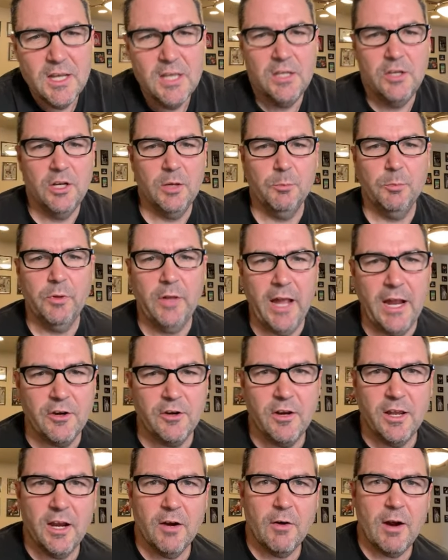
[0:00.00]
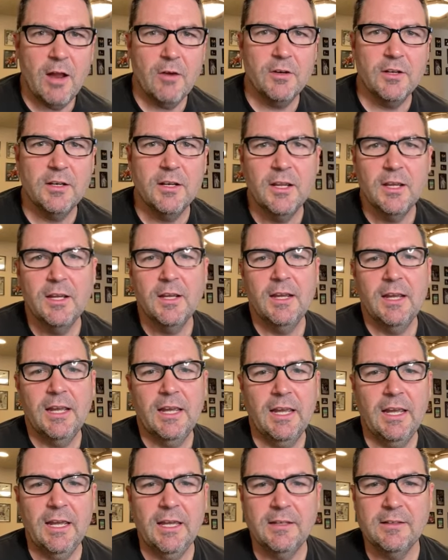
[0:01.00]
you can plan your day around it,
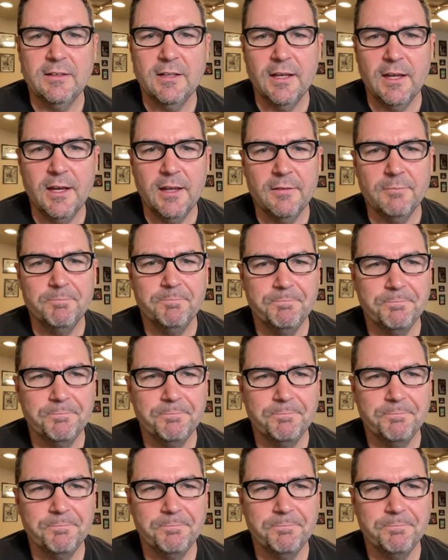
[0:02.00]
and I